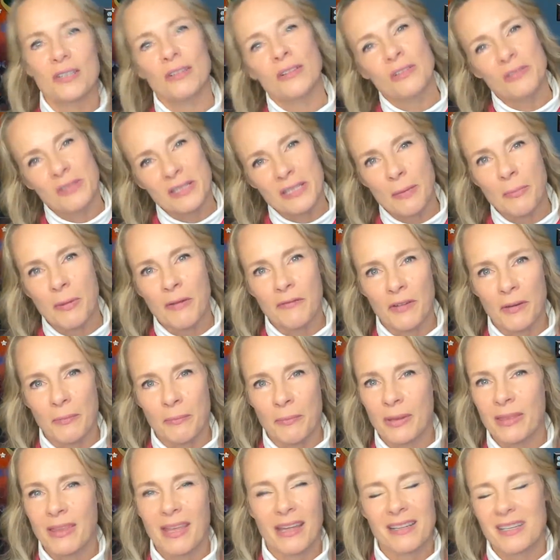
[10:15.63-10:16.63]
You'll lose some of them,
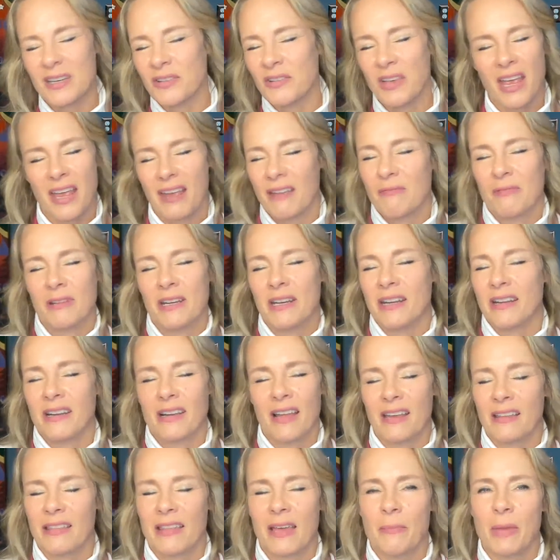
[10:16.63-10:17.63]
but that's okay. We didn't
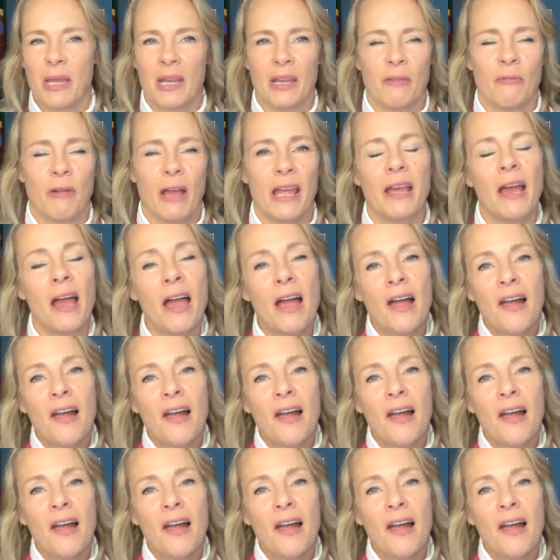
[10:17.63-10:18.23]
like them anyway.